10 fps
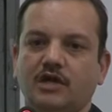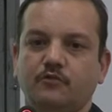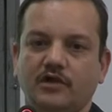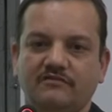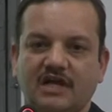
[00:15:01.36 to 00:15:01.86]

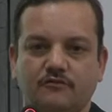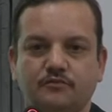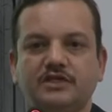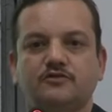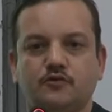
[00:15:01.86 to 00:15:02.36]
1.5
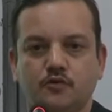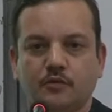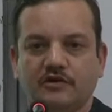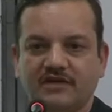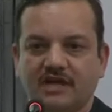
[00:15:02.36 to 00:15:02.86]
rupees or
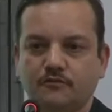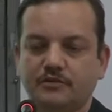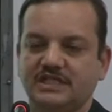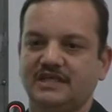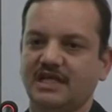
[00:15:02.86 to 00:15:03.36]
2.5
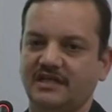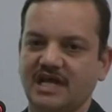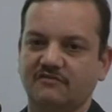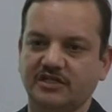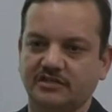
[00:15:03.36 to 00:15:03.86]
rupees, and then
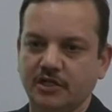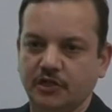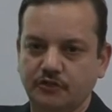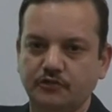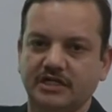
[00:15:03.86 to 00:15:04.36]
they have this
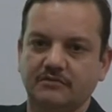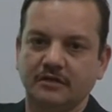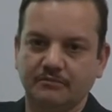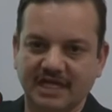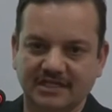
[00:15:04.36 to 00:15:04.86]

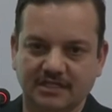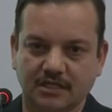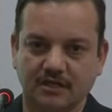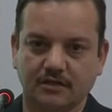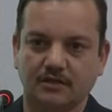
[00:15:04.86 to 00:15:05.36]

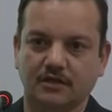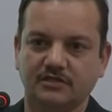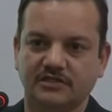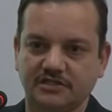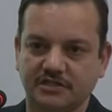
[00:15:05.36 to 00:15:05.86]
unit-based
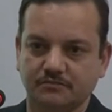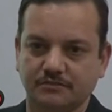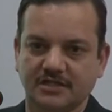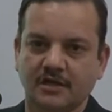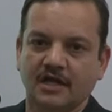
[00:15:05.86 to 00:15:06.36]

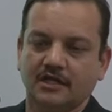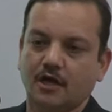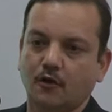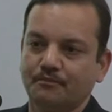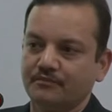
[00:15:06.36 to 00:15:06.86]
systems
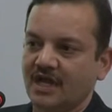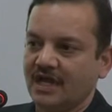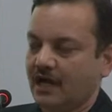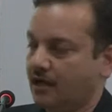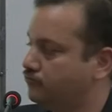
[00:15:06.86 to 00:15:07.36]
now.
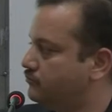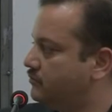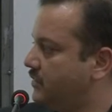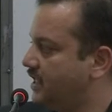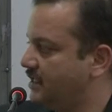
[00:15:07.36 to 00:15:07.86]

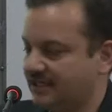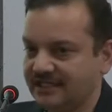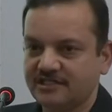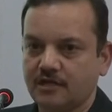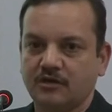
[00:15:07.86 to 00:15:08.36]

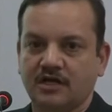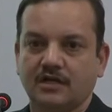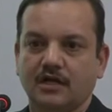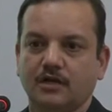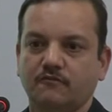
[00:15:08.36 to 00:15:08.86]
This
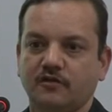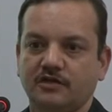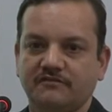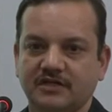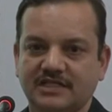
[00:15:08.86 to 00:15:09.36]
summer,
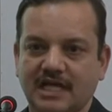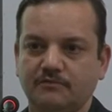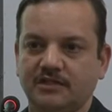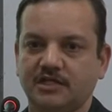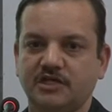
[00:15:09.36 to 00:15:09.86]
for the first
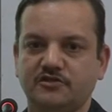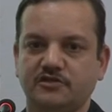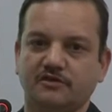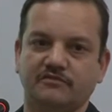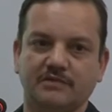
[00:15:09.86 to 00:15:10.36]
time in the
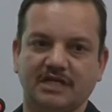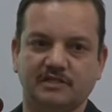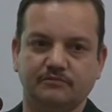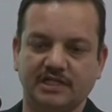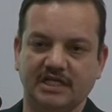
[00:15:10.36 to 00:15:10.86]
history of
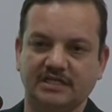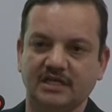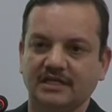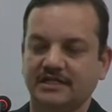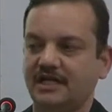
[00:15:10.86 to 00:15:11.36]
Himachal
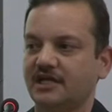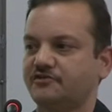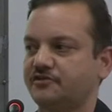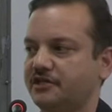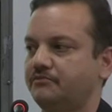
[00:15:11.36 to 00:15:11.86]
Pradesh, the
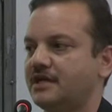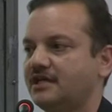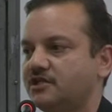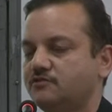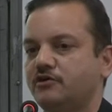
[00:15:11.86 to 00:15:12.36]
electricity
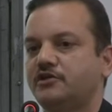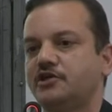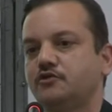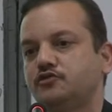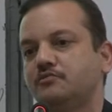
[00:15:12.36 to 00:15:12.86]
prices were
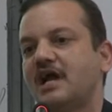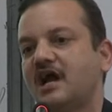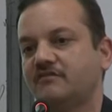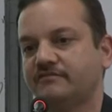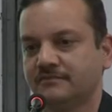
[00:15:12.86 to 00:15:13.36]
reduced by
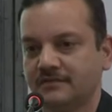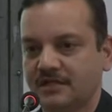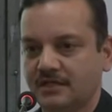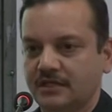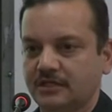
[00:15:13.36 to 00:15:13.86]
half.
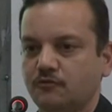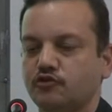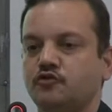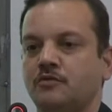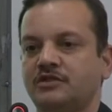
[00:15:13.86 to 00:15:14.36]
There
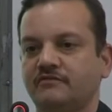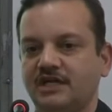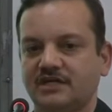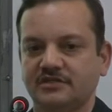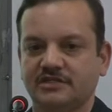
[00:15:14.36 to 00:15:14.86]
was so much of
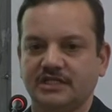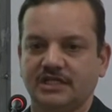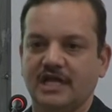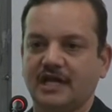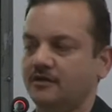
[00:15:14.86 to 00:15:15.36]

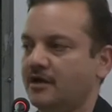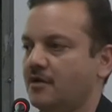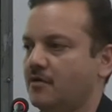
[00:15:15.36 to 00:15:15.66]
electricity, and